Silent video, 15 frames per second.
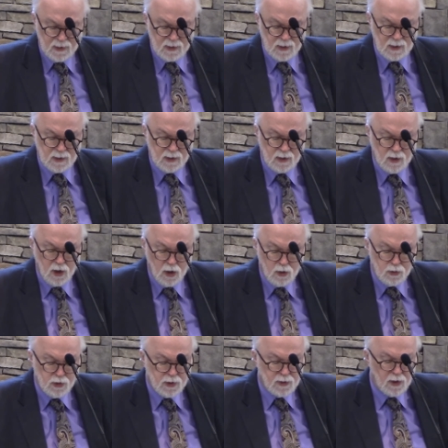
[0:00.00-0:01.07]
Theses
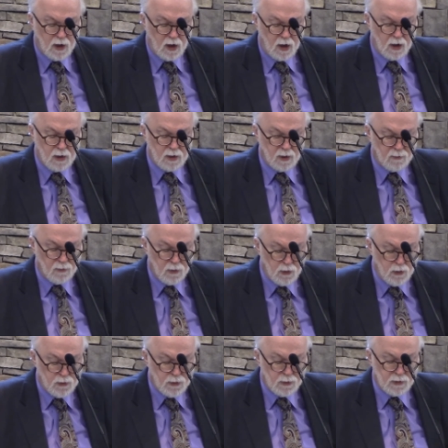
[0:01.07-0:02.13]
goes to the heart
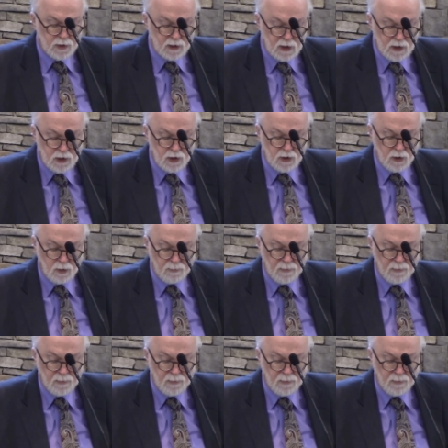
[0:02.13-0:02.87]
of Luther's teaching